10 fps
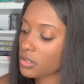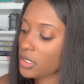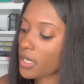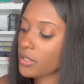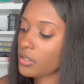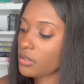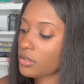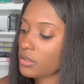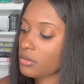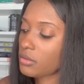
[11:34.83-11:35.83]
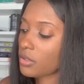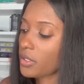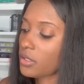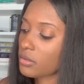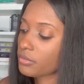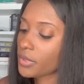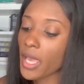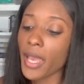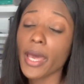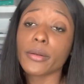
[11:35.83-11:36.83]
Yeah, they no, they don't.
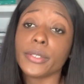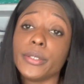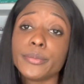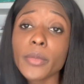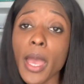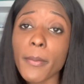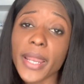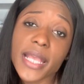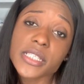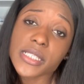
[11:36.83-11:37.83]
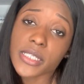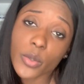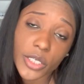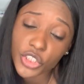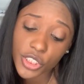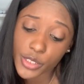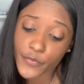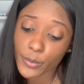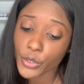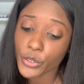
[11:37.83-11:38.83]
I don't know, but I just did questions
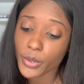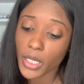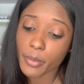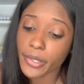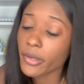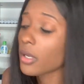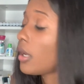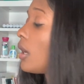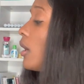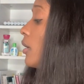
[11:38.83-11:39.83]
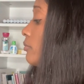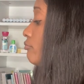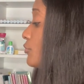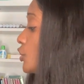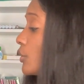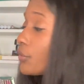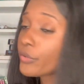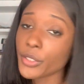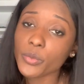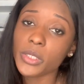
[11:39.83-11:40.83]
from the Q&A book during
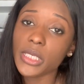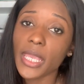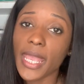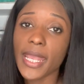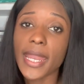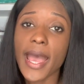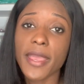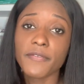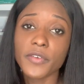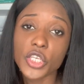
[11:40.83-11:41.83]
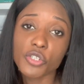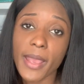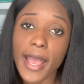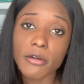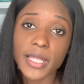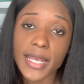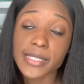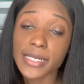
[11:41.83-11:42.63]
reading week, and I finished my outlines.